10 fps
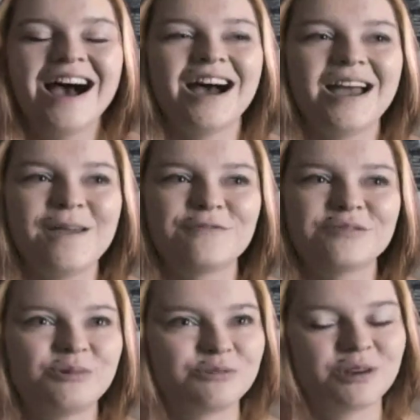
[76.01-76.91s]
I've
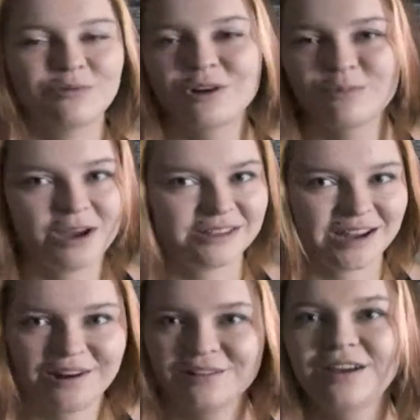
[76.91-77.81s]
smoked marijuana my
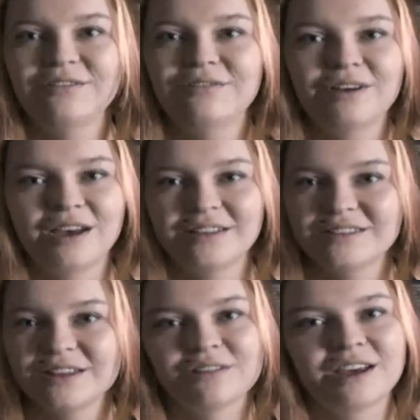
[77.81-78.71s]
entire life.
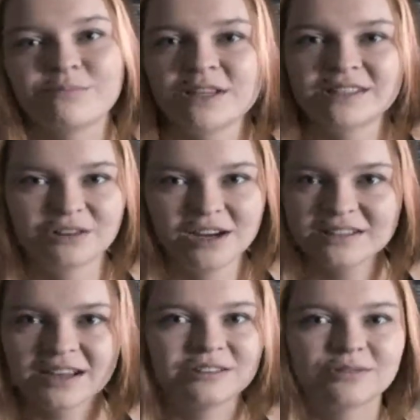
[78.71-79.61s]
They're like my
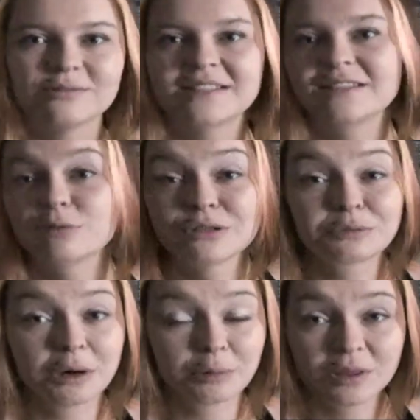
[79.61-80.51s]
cigarettes. I don't see what's
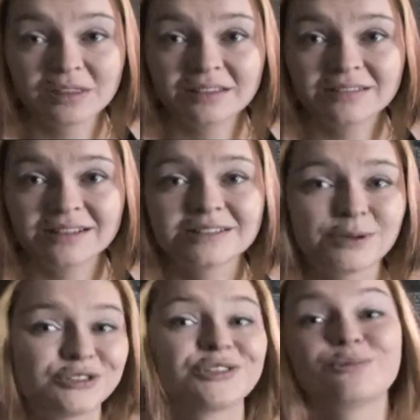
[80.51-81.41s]
wrong with it,
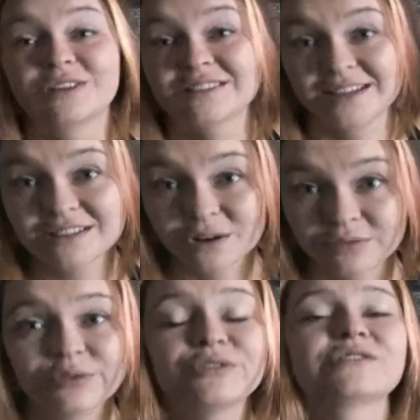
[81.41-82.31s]
especially when it's less
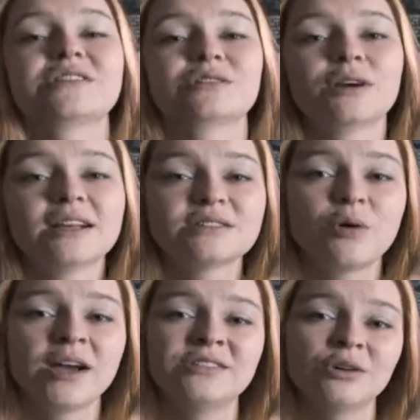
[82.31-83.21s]
harmful than cigarettes. So
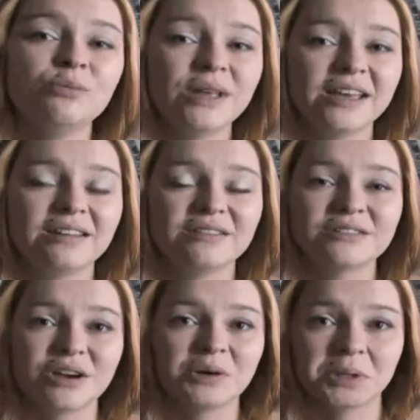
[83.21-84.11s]
I don't plan on
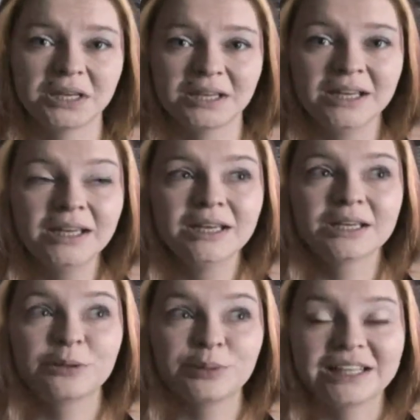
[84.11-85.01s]
stopping
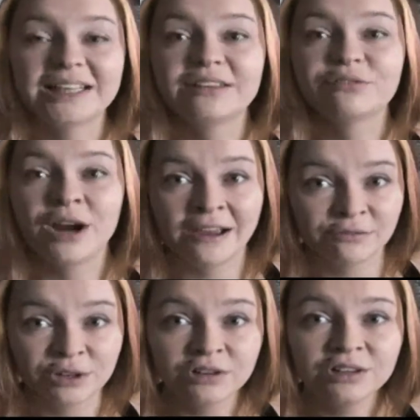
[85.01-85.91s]
completely
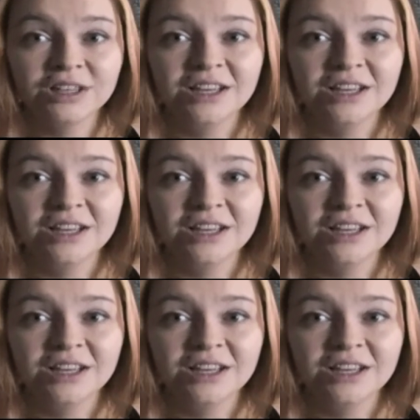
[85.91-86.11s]
forever.